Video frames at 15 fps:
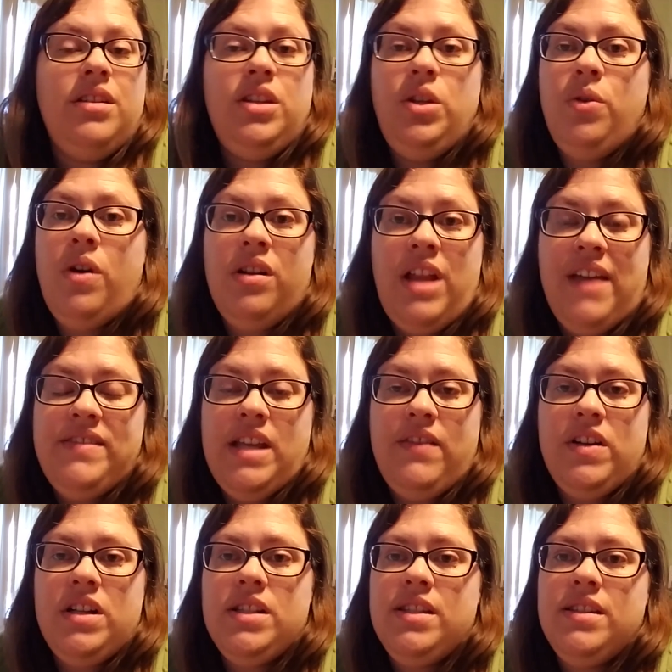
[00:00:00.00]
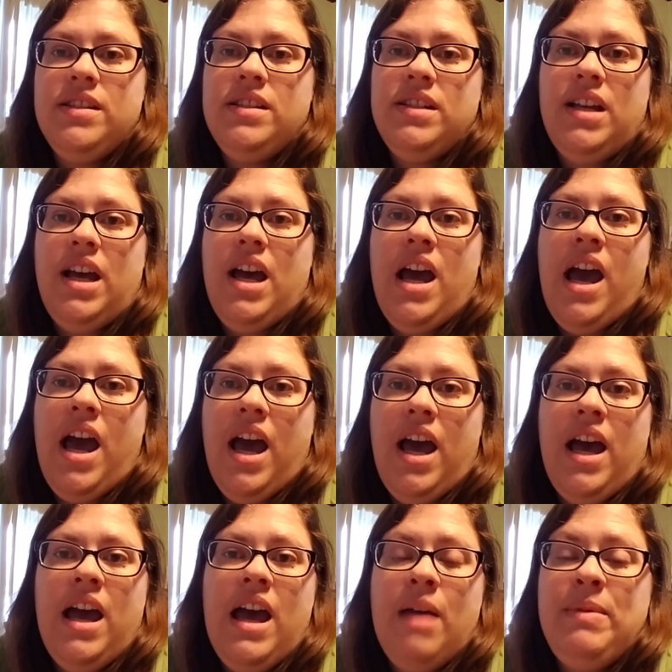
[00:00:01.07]
You are lifesavers.
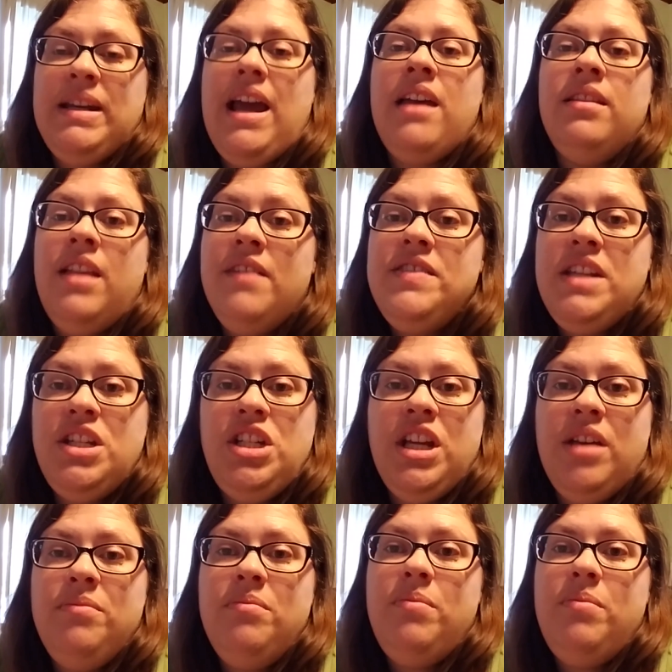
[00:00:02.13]
I love stitching them,